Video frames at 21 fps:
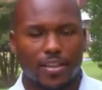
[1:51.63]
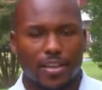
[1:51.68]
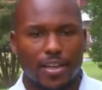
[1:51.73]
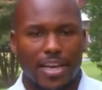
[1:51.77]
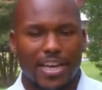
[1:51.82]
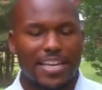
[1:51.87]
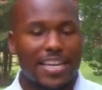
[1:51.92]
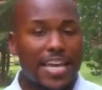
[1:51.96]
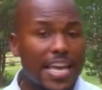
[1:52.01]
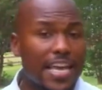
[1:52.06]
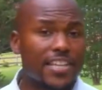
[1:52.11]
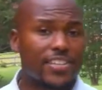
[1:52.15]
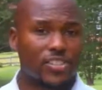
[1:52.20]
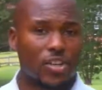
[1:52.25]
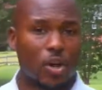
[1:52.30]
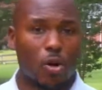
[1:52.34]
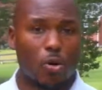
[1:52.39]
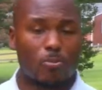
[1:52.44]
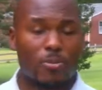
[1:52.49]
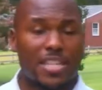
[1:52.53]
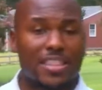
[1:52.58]
and he
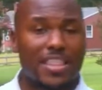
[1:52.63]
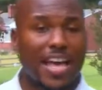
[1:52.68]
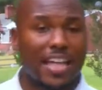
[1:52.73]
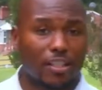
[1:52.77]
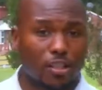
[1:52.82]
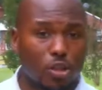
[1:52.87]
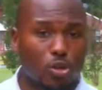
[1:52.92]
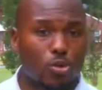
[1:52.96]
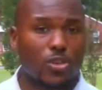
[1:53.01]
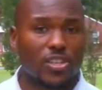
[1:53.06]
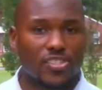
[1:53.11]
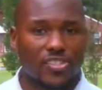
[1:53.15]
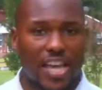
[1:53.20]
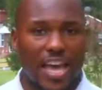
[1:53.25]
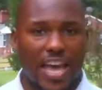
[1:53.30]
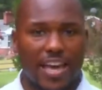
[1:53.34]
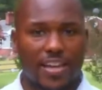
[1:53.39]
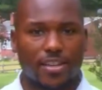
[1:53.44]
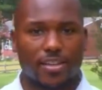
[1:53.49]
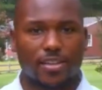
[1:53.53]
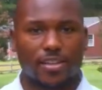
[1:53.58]
told me that Lucas
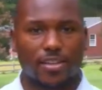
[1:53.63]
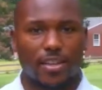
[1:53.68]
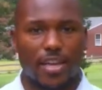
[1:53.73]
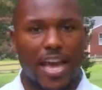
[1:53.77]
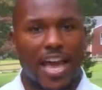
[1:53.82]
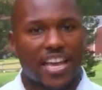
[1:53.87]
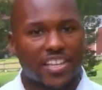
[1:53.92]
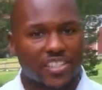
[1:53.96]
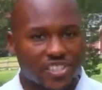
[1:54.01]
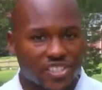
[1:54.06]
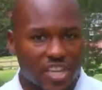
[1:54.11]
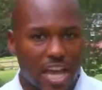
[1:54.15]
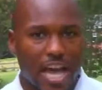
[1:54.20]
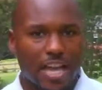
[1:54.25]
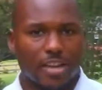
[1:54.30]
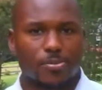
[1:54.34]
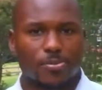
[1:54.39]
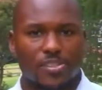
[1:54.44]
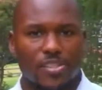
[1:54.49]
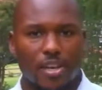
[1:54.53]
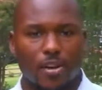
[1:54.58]
Hanna had shot
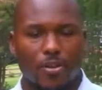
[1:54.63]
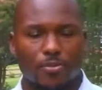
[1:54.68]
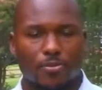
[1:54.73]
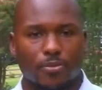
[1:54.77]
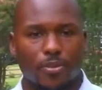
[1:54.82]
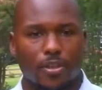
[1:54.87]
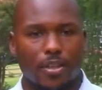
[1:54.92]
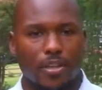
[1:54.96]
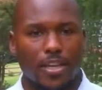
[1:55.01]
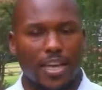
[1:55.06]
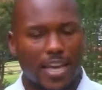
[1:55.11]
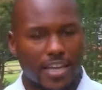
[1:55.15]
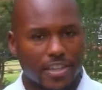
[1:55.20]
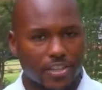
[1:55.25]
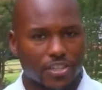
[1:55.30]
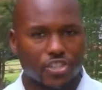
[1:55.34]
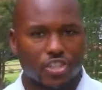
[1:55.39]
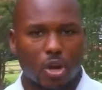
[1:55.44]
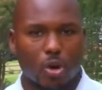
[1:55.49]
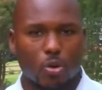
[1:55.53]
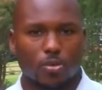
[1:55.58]
himself in the
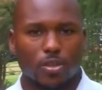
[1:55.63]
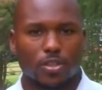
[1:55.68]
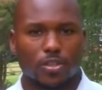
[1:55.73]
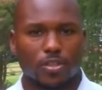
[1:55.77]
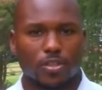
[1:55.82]
shoulder.